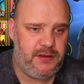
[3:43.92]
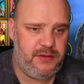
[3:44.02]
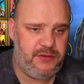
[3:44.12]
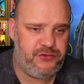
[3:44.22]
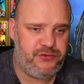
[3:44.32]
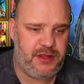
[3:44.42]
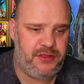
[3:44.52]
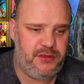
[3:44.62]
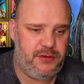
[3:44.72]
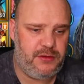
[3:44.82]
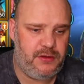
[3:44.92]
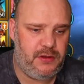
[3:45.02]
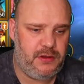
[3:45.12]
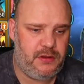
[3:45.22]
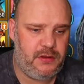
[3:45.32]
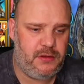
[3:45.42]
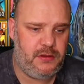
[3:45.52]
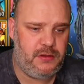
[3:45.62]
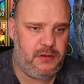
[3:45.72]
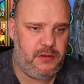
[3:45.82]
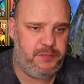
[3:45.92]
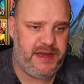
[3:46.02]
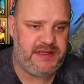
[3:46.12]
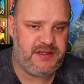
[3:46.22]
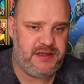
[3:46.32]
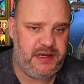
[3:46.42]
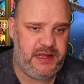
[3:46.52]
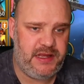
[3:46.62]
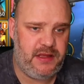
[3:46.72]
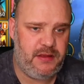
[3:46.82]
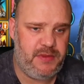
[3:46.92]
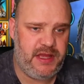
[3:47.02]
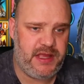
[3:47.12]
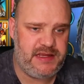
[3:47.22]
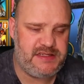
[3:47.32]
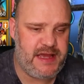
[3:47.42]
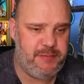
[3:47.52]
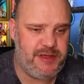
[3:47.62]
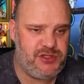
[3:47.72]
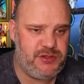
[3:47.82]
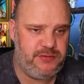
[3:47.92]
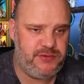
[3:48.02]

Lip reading: Strengthen basically mitigates damage,